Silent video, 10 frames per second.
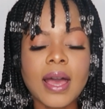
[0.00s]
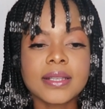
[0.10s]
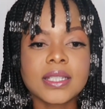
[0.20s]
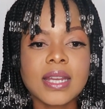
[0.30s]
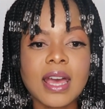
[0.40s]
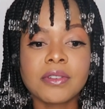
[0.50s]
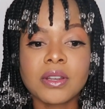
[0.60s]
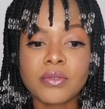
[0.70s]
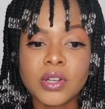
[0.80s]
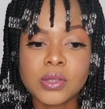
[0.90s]
I didn't have
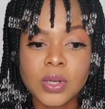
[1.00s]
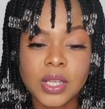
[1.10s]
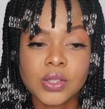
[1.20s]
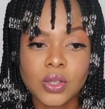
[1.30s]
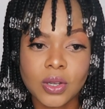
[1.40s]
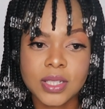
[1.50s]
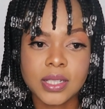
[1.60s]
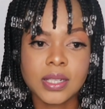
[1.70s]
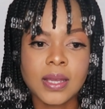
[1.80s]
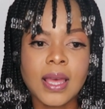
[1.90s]
any friends when I
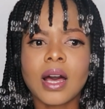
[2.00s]
started.